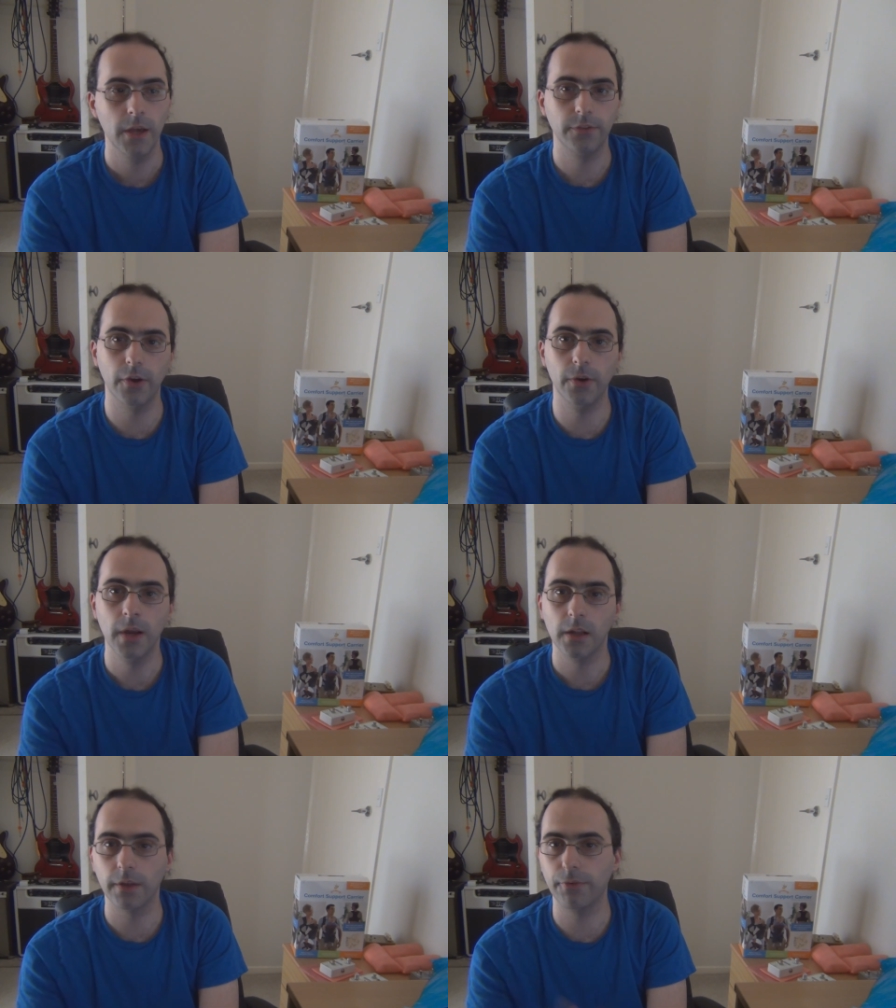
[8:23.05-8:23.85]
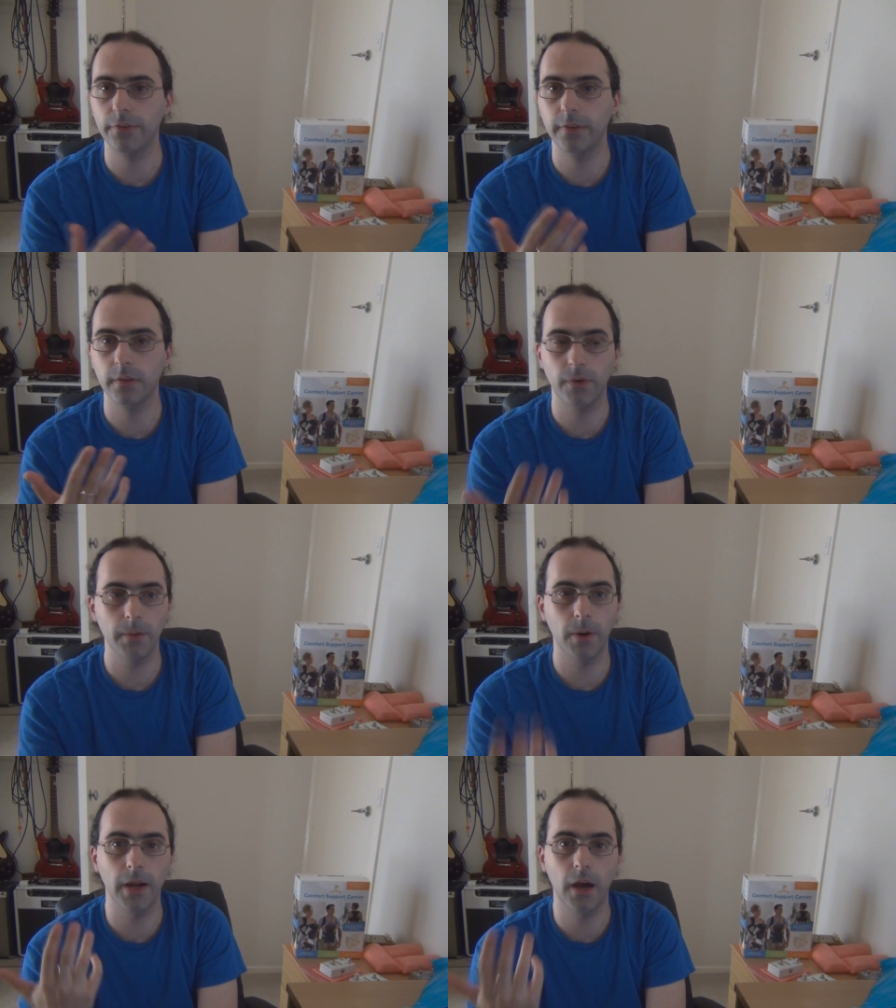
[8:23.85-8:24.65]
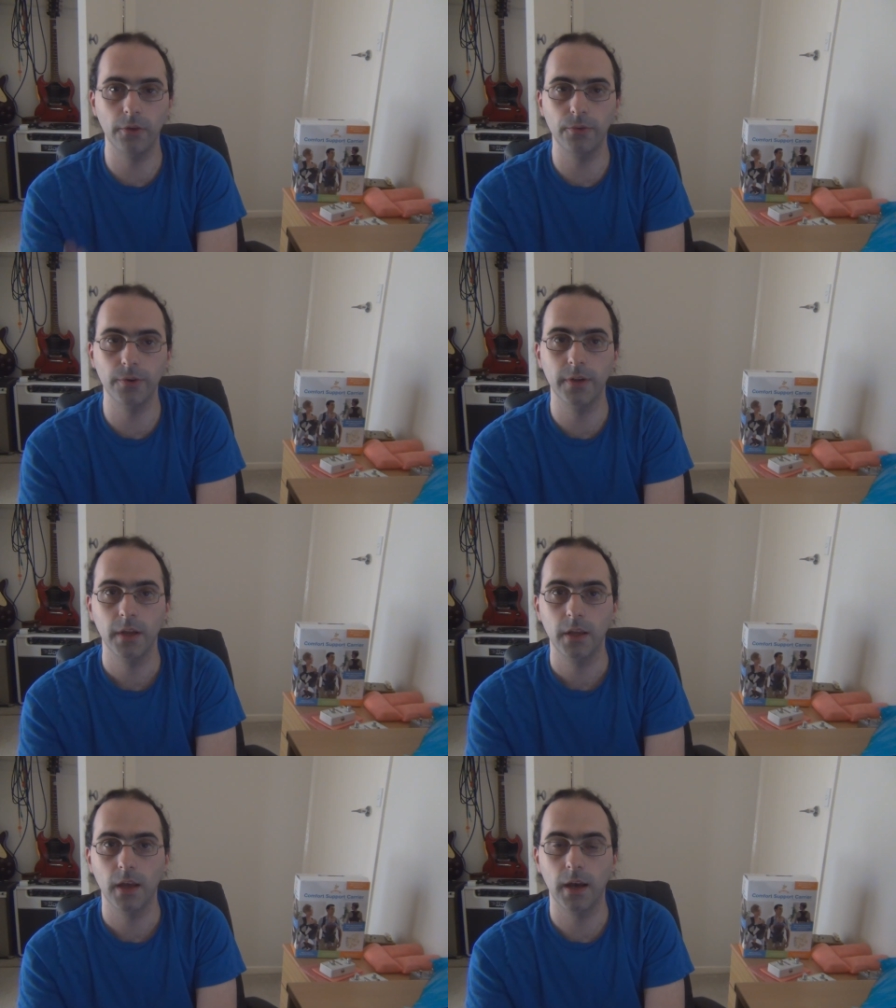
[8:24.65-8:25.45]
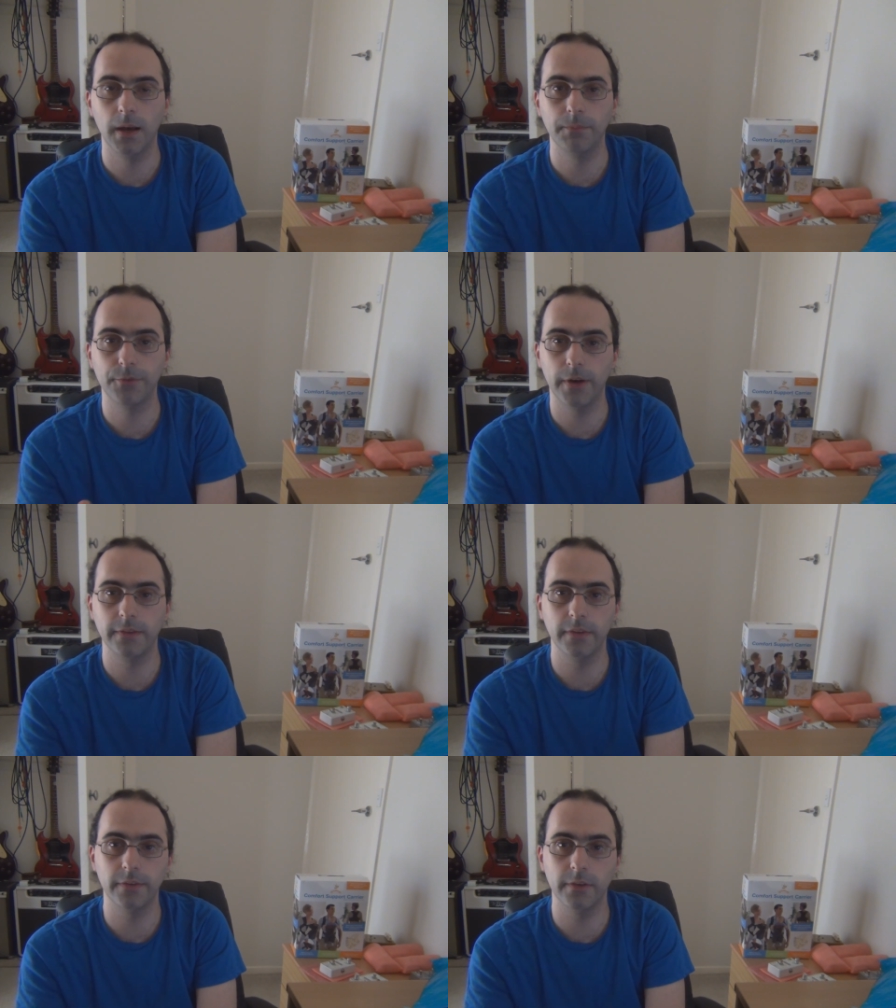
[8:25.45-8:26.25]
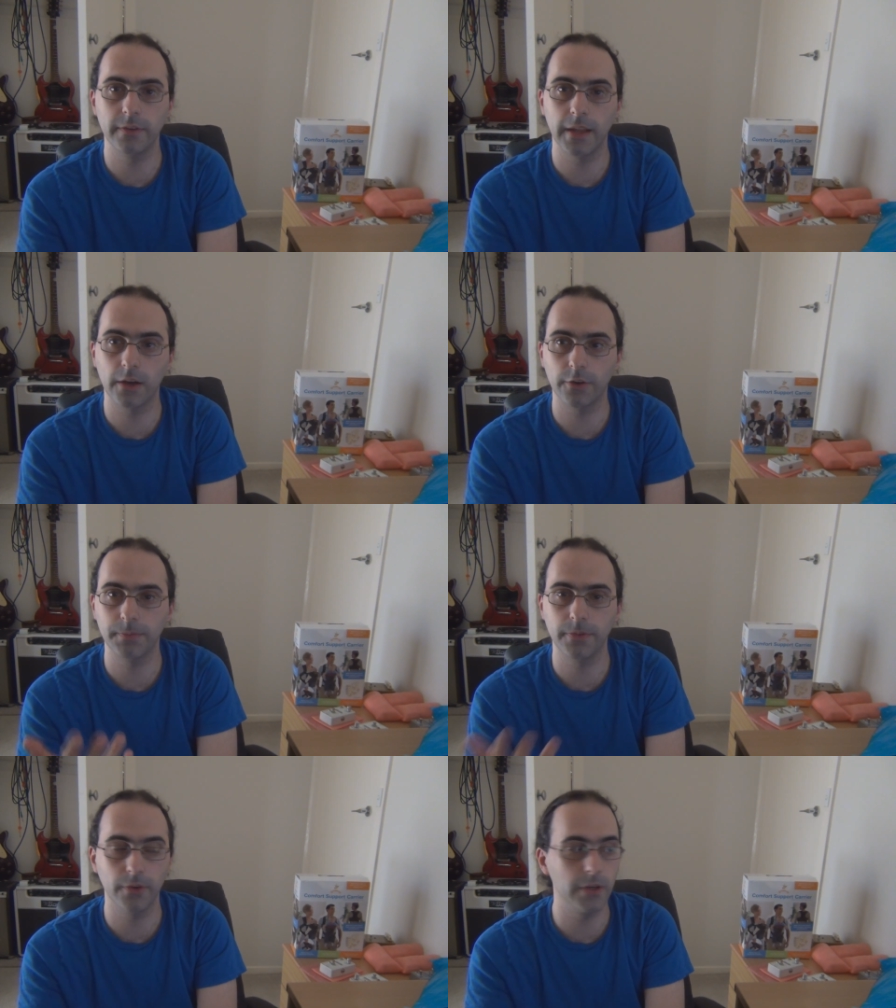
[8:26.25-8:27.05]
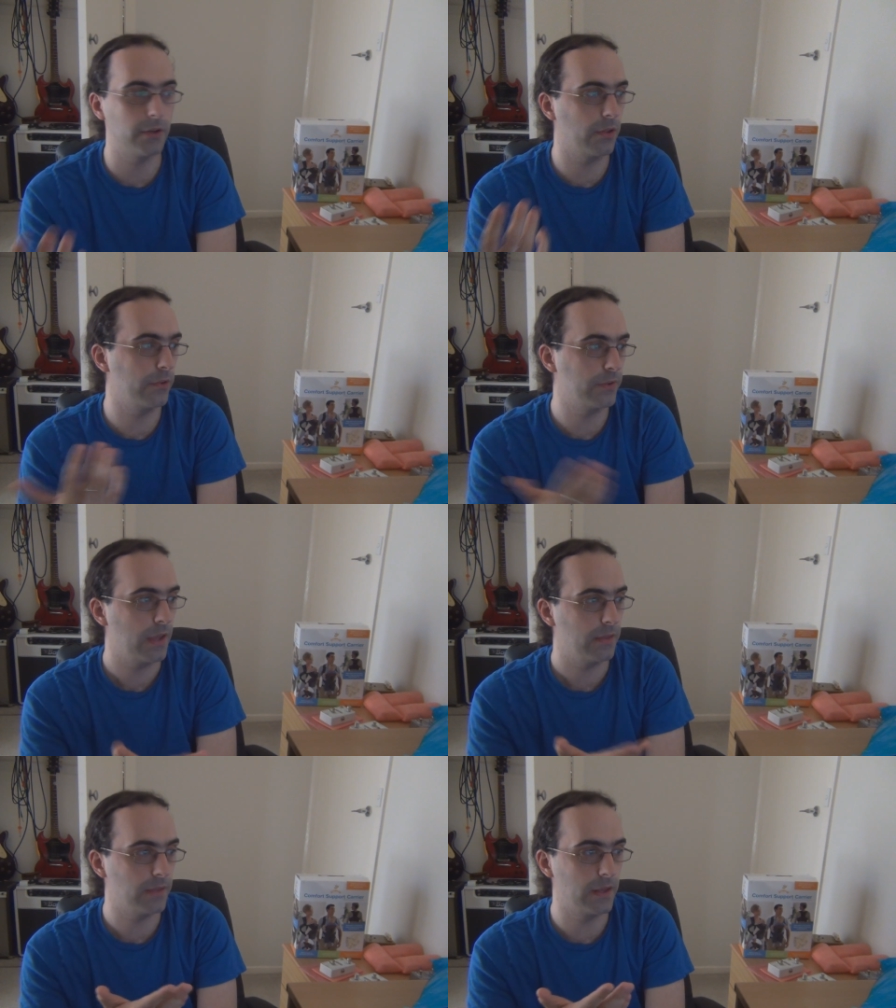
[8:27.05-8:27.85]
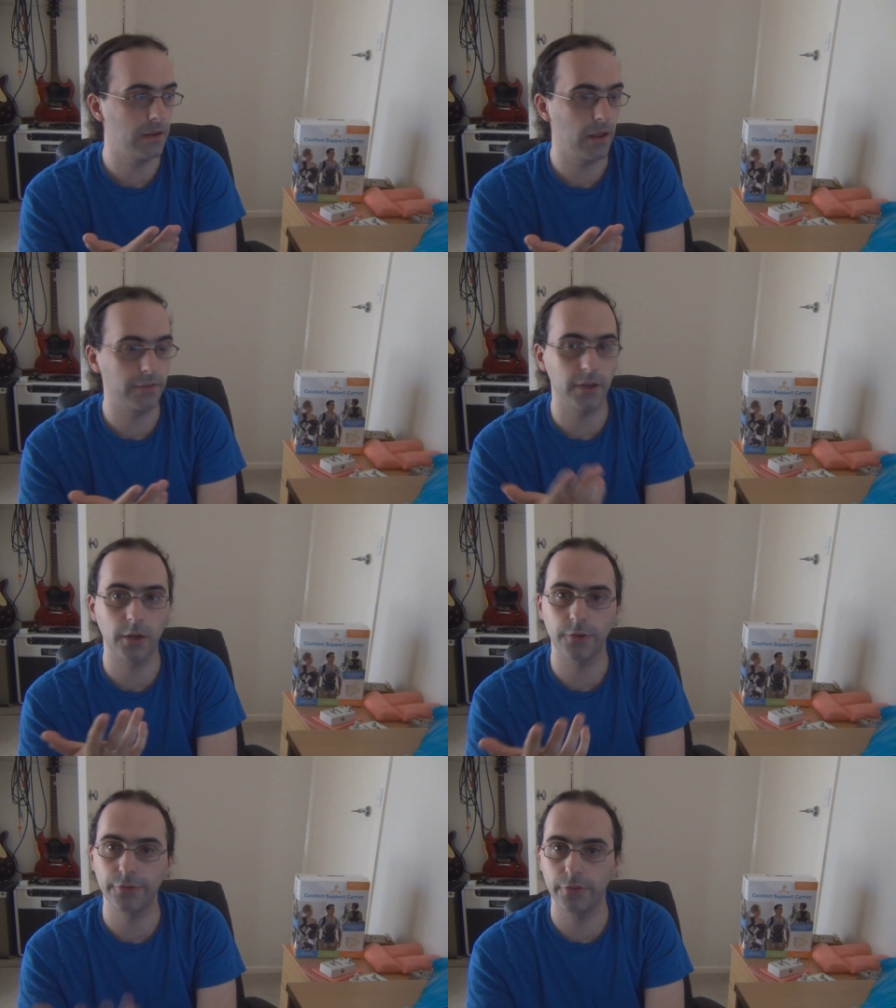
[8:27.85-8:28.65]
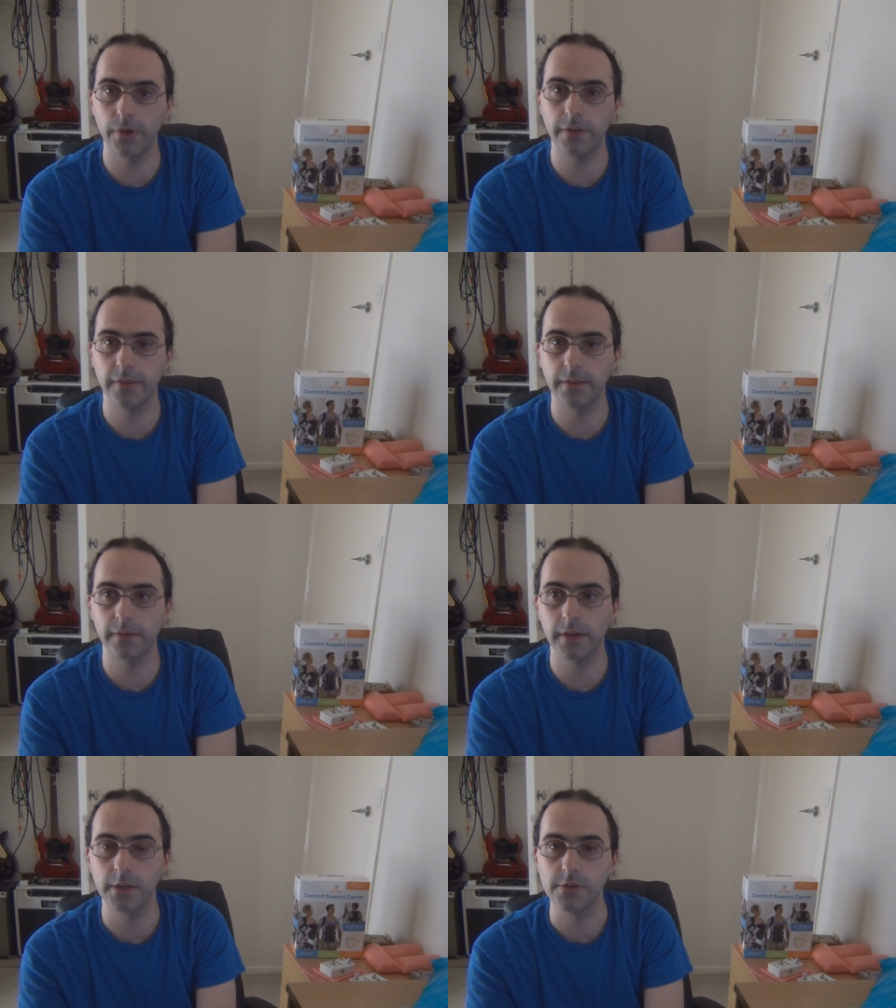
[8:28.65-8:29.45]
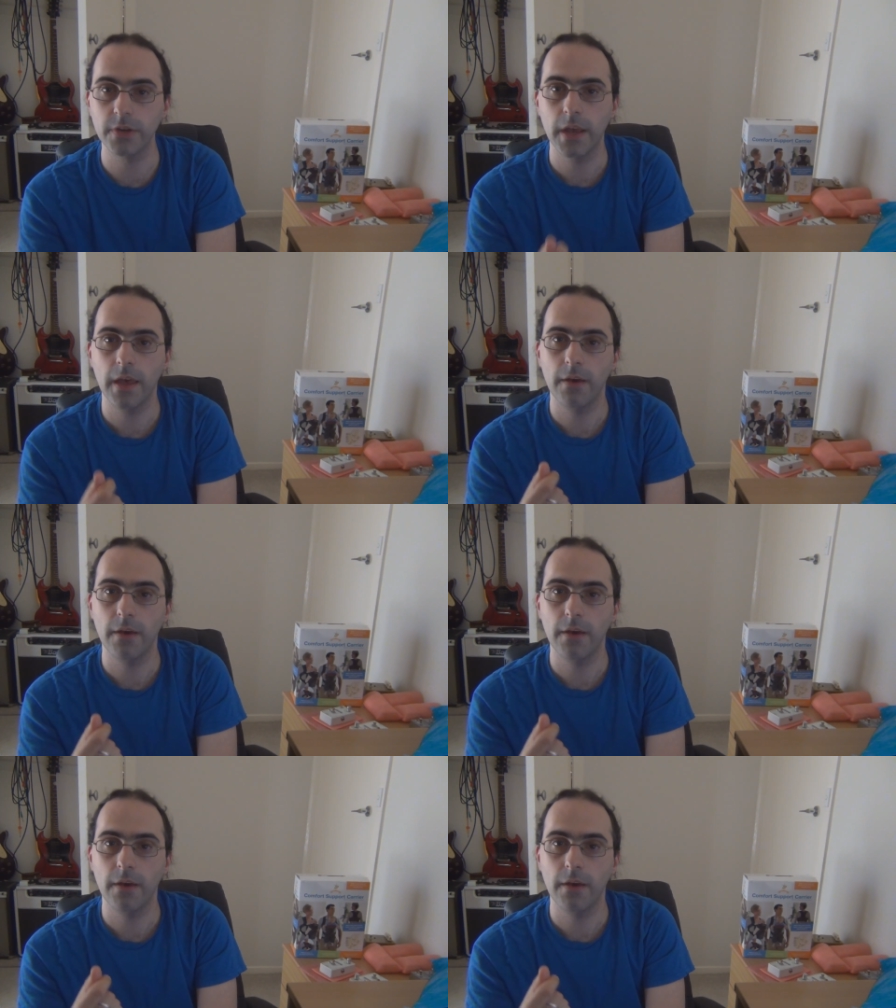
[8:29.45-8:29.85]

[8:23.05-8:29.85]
So, like for instance, if I buy 100 um, transistors and they cost me $30, then it's going to cost 30 cents each.